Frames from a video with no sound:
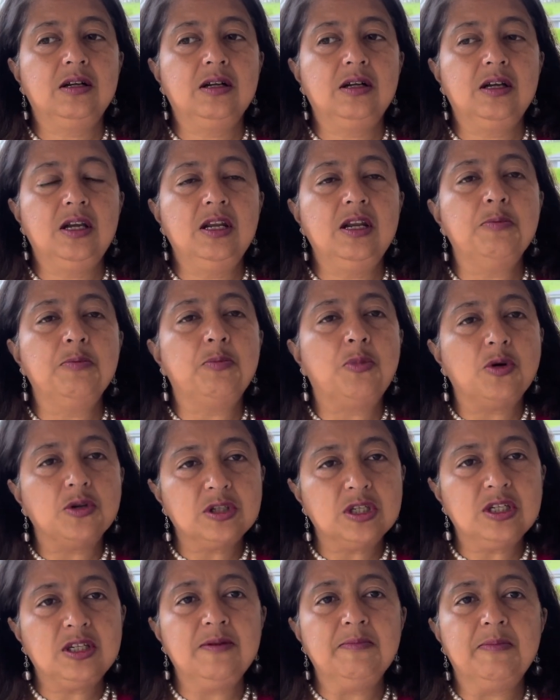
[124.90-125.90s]
in a
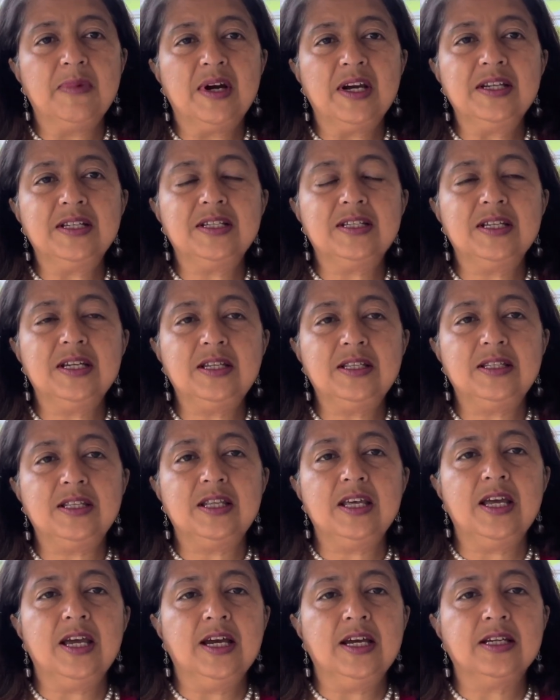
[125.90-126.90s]
positive mindset
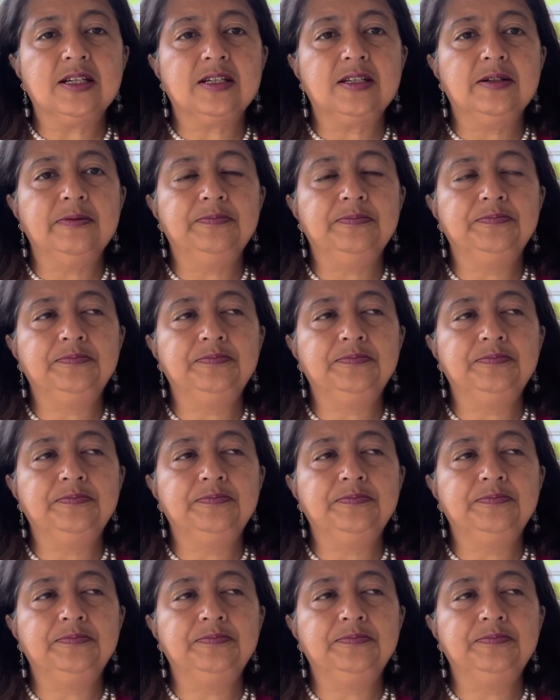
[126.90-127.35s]
that